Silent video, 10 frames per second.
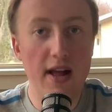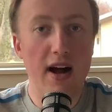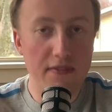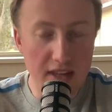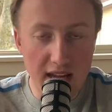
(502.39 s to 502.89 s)

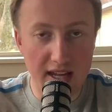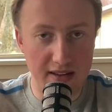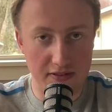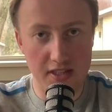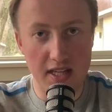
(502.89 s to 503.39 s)
of the
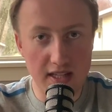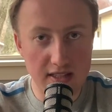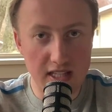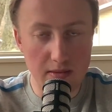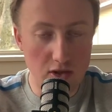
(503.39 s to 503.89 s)
AFC
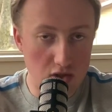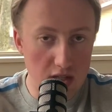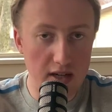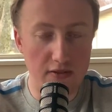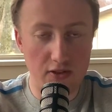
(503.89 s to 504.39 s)
East teams and
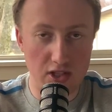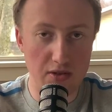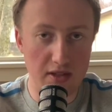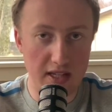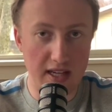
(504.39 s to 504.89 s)
started for
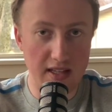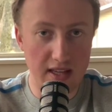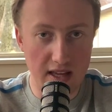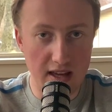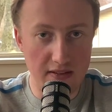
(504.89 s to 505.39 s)
two of the
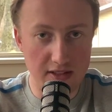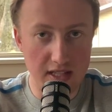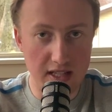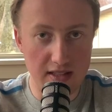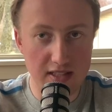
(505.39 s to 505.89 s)
AFC
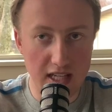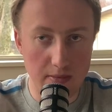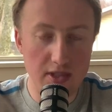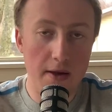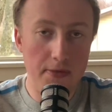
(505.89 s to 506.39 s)
East teams,